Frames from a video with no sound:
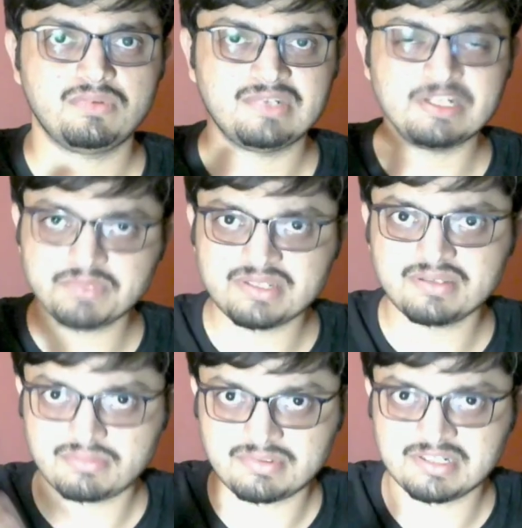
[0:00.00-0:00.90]
Let me
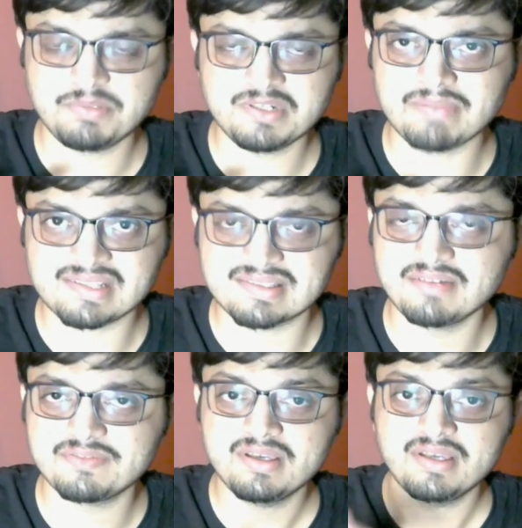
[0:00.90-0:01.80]
repeat myself.
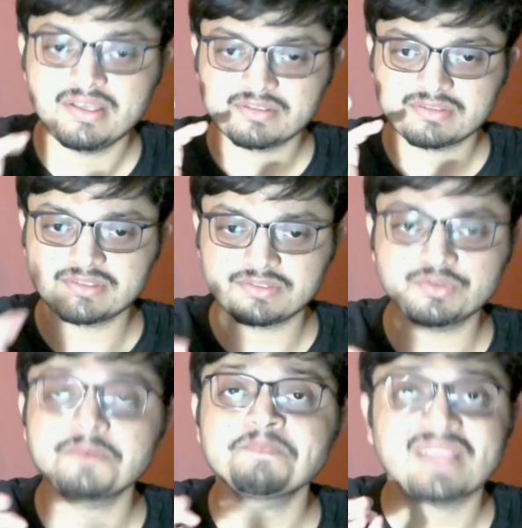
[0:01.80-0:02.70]

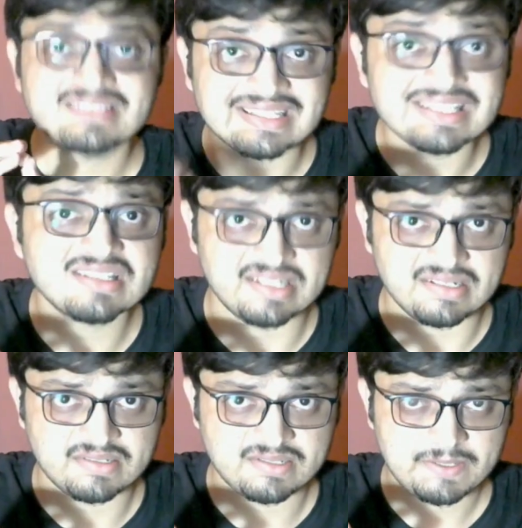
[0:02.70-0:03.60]
Saussure suggested